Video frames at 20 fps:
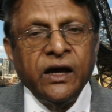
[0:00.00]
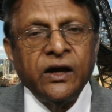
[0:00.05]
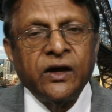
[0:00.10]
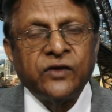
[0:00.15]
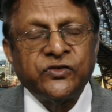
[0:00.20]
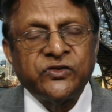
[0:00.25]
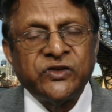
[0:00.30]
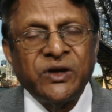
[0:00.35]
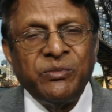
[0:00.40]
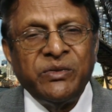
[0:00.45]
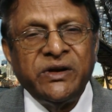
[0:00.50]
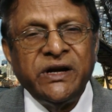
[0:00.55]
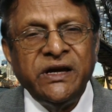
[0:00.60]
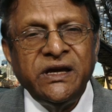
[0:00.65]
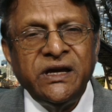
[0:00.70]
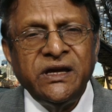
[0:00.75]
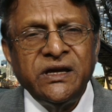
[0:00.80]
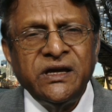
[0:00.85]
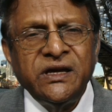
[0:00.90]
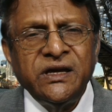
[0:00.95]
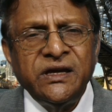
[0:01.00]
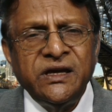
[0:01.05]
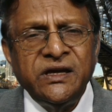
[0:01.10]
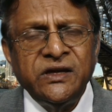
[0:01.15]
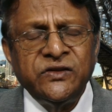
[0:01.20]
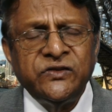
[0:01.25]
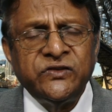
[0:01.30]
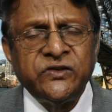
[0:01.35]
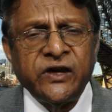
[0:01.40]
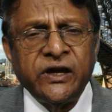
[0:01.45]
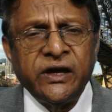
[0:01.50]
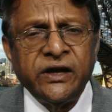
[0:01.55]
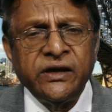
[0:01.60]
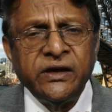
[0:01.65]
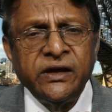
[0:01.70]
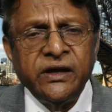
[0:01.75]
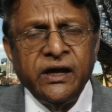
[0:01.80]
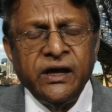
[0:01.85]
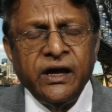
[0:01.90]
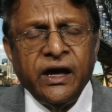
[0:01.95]
A summary is
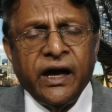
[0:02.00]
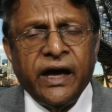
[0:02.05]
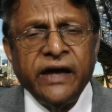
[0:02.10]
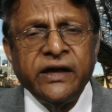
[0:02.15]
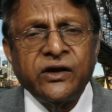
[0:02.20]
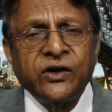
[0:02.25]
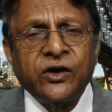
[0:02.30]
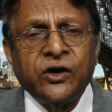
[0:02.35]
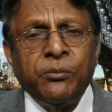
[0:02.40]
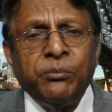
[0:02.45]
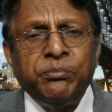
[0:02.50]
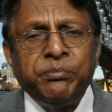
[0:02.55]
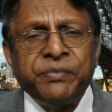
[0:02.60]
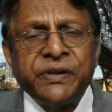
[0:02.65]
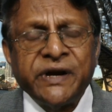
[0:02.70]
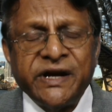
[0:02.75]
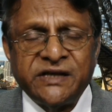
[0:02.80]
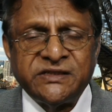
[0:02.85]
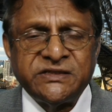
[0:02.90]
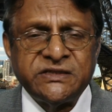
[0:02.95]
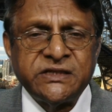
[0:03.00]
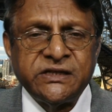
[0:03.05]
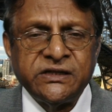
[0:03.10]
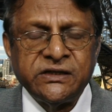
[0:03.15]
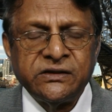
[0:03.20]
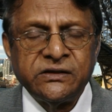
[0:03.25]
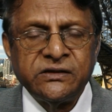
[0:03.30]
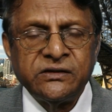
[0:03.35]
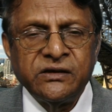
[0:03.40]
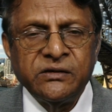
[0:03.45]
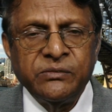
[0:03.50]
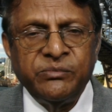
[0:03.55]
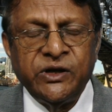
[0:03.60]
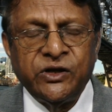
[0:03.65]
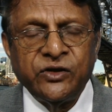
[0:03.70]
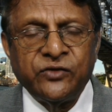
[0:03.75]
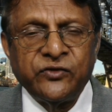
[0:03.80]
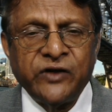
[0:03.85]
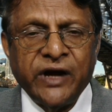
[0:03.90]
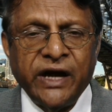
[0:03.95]
a compressed
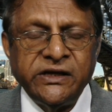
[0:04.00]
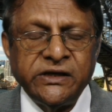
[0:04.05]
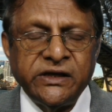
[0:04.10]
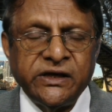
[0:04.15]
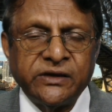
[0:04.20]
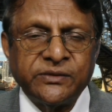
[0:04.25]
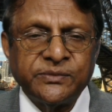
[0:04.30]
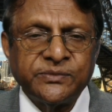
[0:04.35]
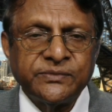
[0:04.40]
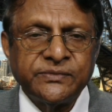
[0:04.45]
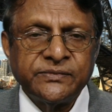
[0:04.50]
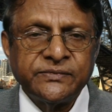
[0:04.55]
bit of writing.